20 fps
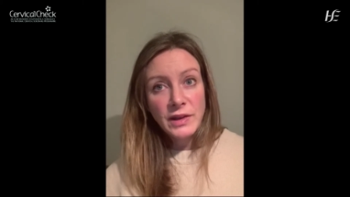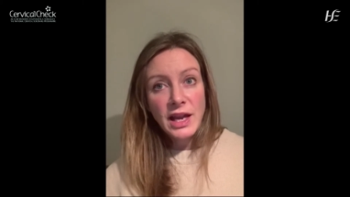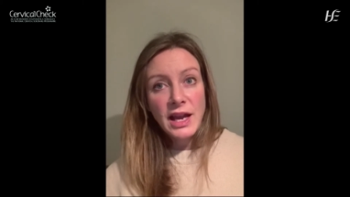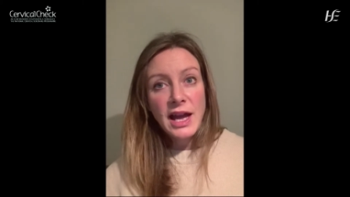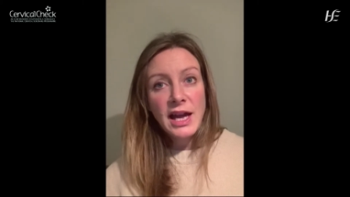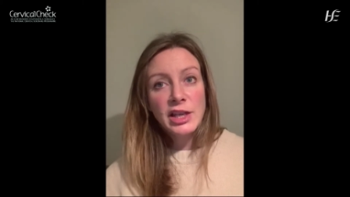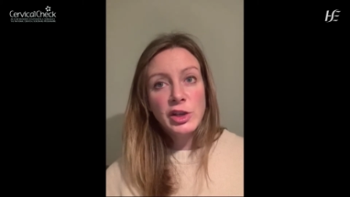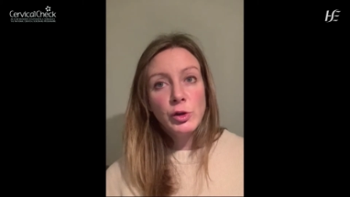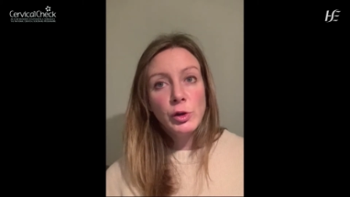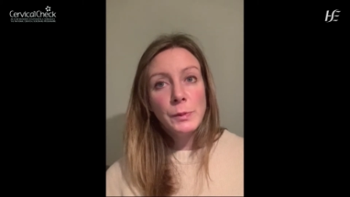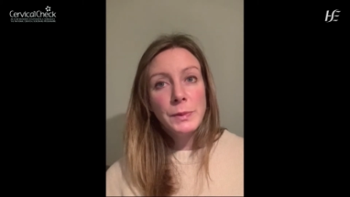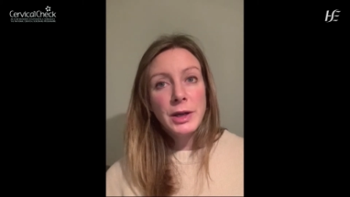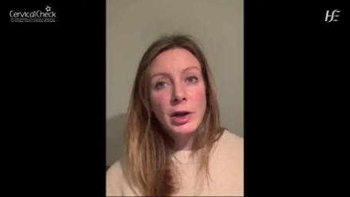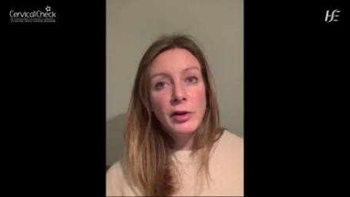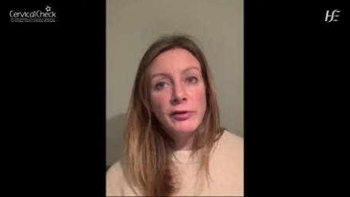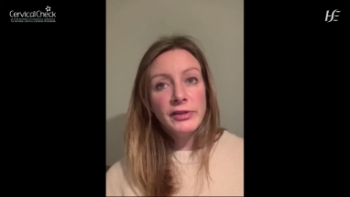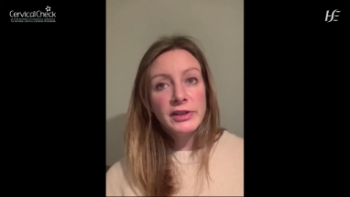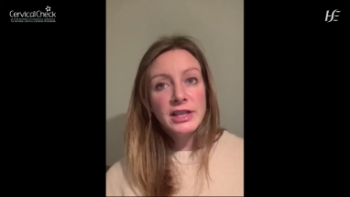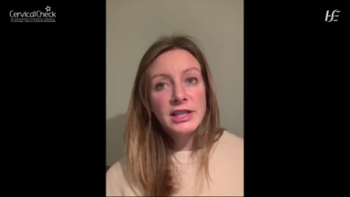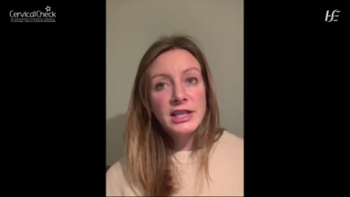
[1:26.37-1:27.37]
and you will be
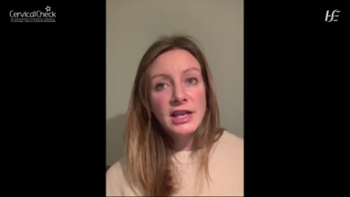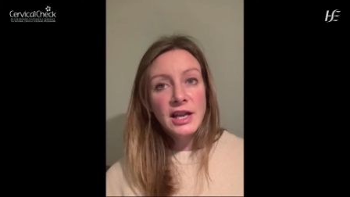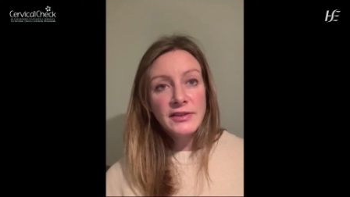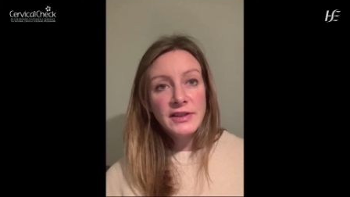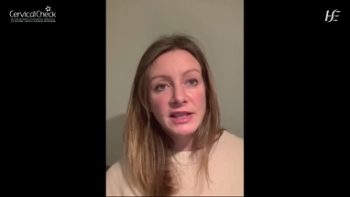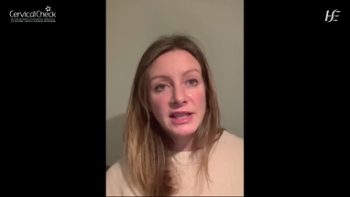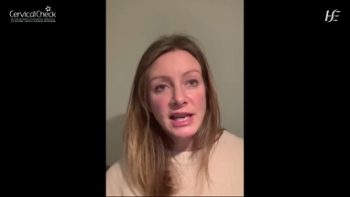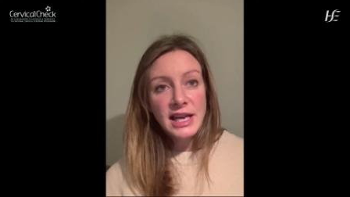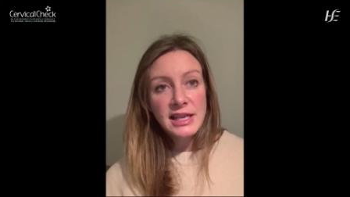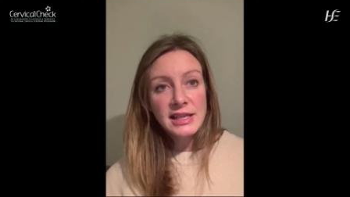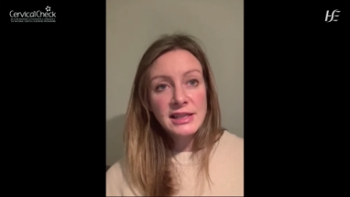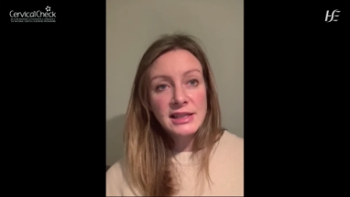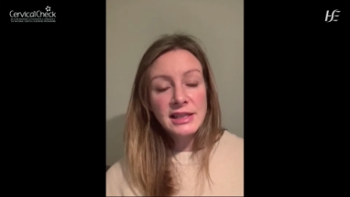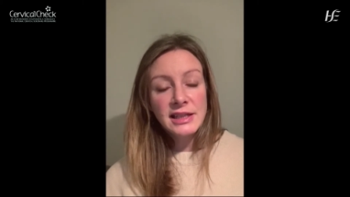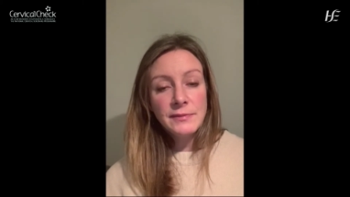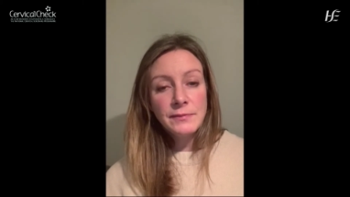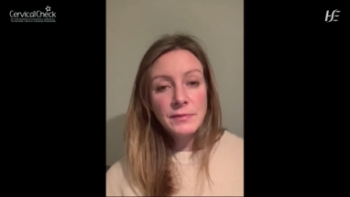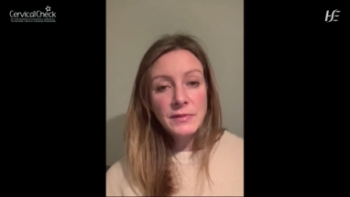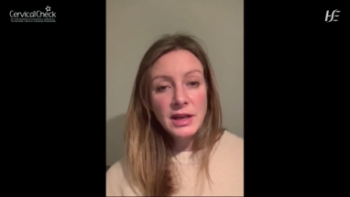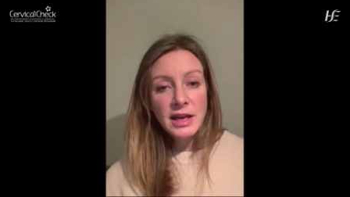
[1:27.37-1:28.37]
offered another test
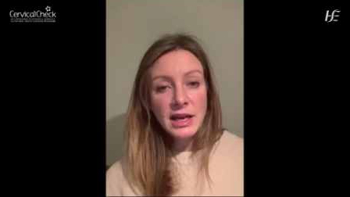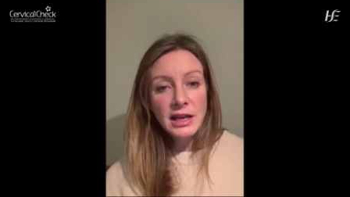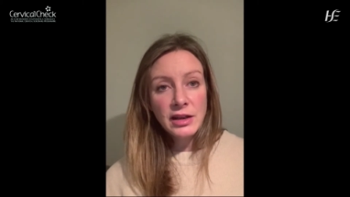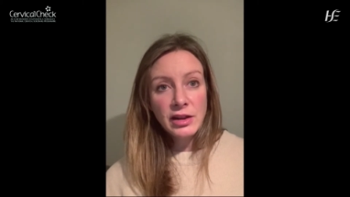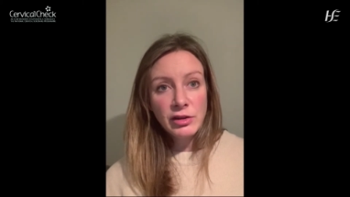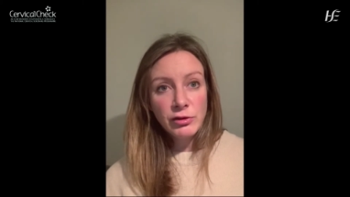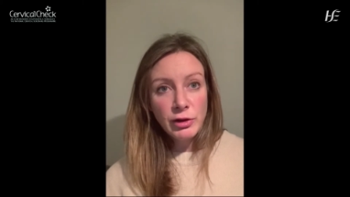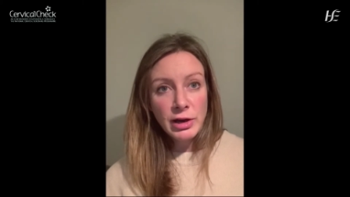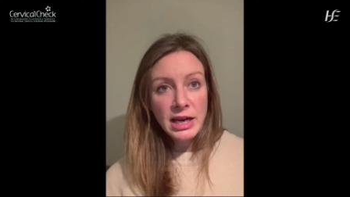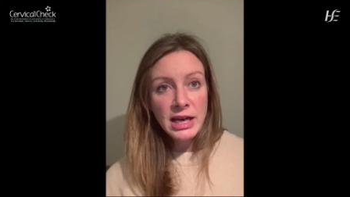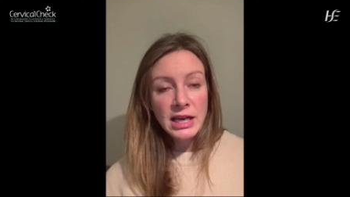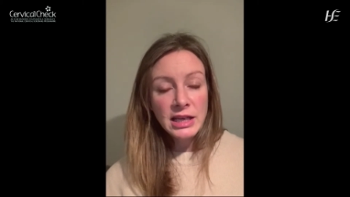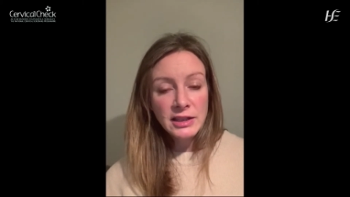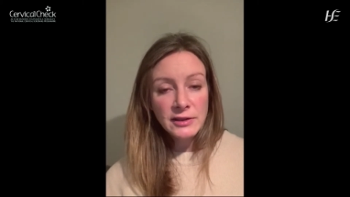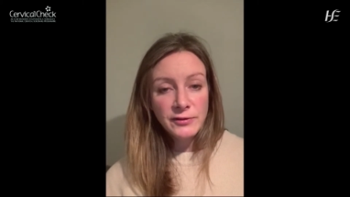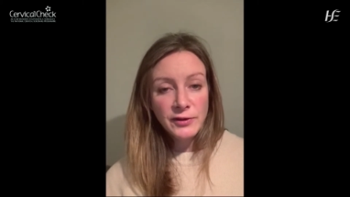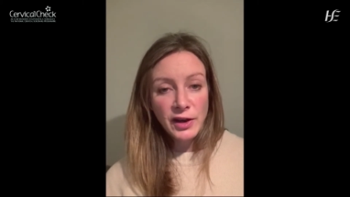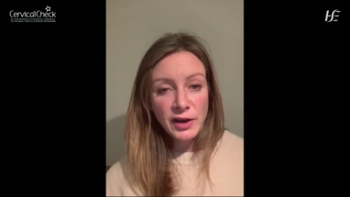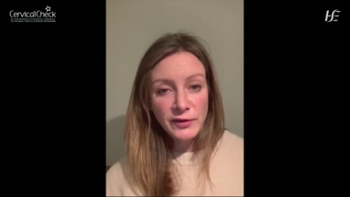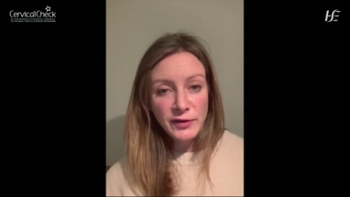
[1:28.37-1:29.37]
in three to
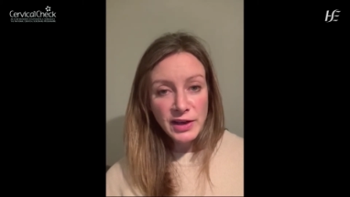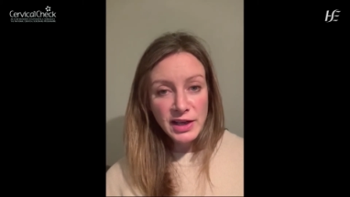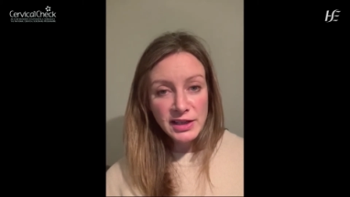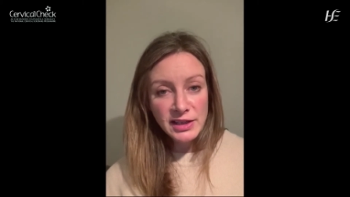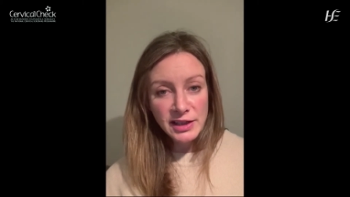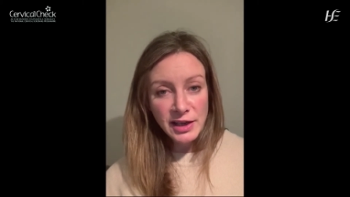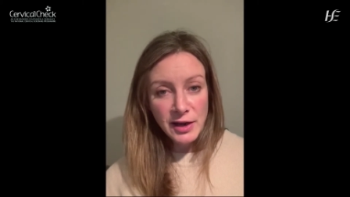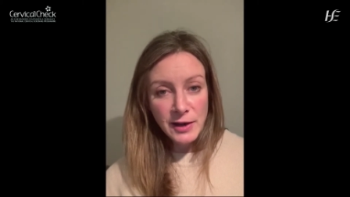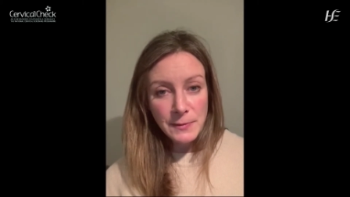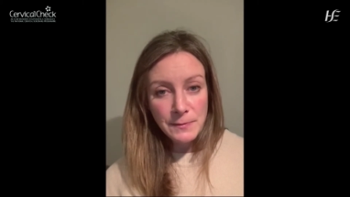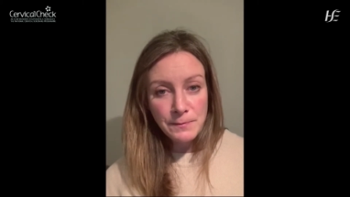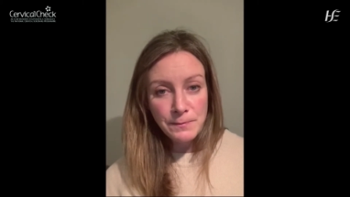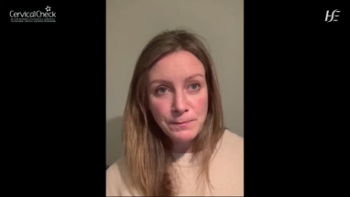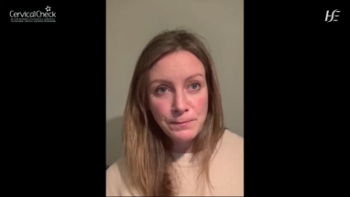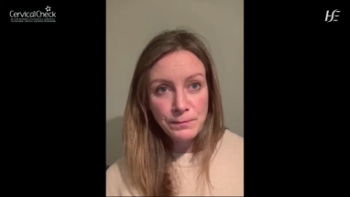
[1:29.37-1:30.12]
five years' time.